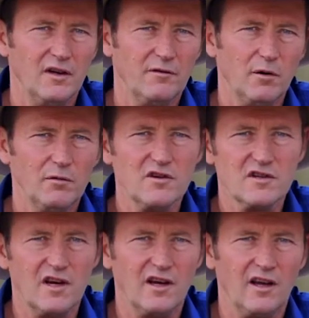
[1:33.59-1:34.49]
If we were
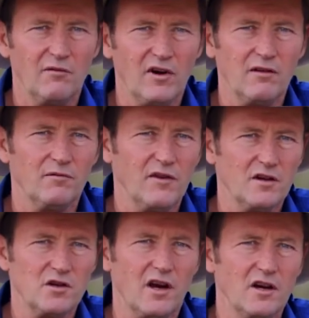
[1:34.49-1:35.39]
just getting our money from
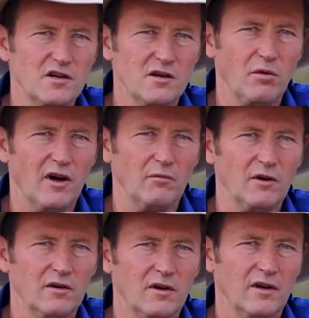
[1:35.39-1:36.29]
the education
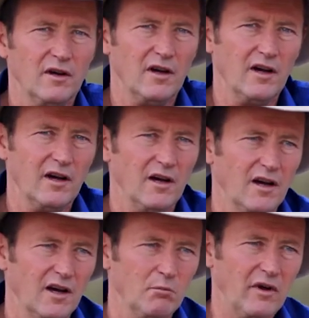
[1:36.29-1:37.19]
department, uh,